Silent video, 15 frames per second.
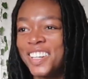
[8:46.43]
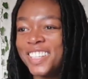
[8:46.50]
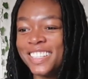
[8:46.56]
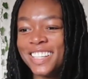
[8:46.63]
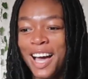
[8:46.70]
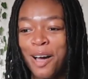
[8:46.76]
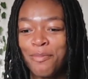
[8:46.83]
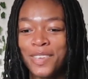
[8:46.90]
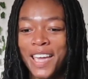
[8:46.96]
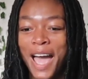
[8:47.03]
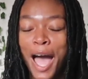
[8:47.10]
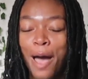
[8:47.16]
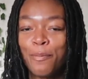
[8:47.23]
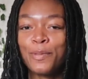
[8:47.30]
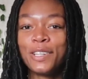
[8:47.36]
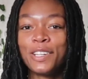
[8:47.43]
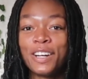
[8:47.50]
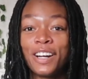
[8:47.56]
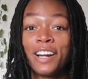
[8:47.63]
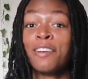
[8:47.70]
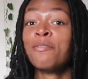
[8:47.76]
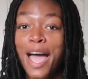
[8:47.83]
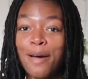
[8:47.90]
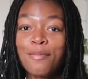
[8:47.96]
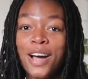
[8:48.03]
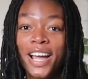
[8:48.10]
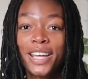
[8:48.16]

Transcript: Could not be happier. Am I